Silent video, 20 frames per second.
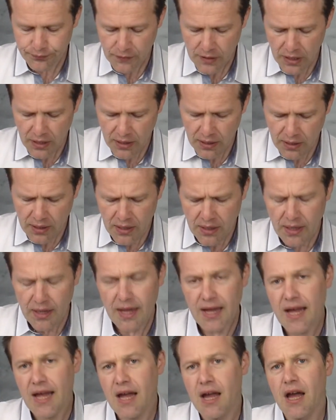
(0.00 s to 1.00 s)

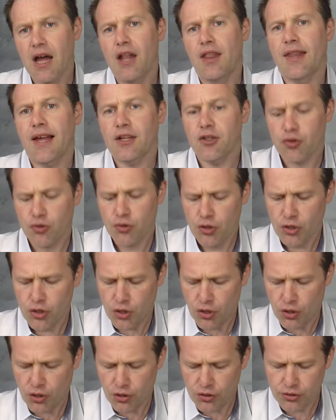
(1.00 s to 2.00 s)
Natural
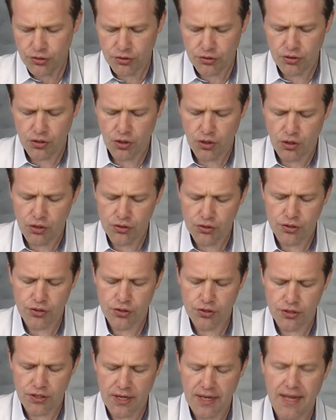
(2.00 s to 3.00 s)
causes.
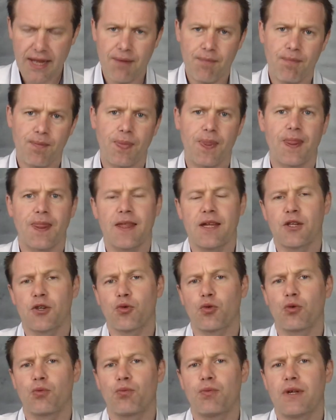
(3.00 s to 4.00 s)
This would
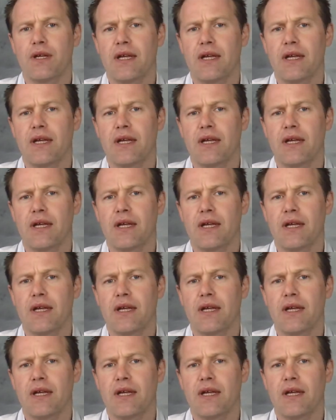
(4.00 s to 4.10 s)
be